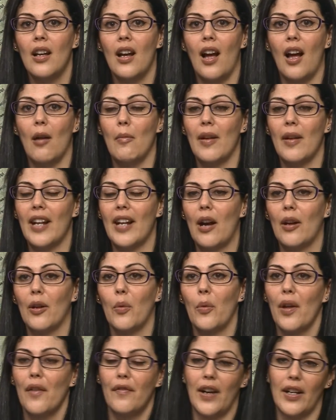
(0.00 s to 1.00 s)
and how
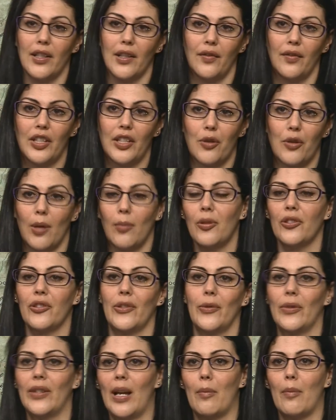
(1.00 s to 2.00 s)
do we effectively
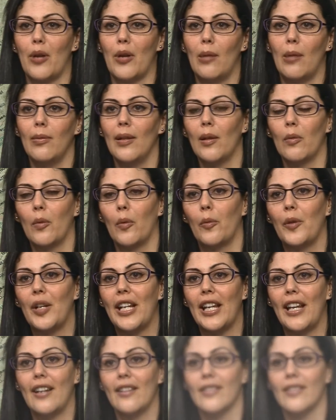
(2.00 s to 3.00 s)
troubleshoot that problem when we
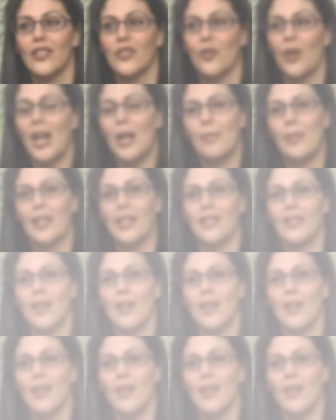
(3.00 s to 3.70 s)
can't describe it in